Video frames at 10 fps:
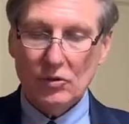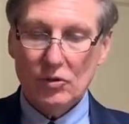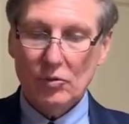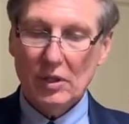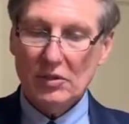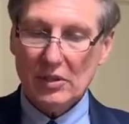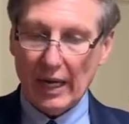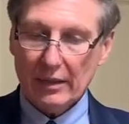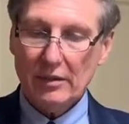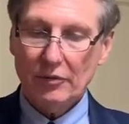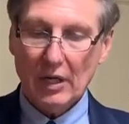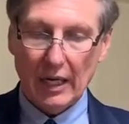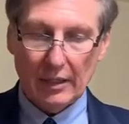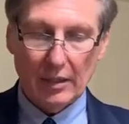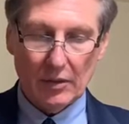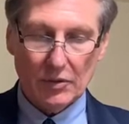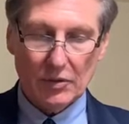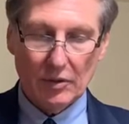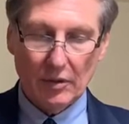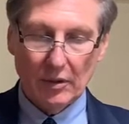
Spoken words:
Do this act of kindness,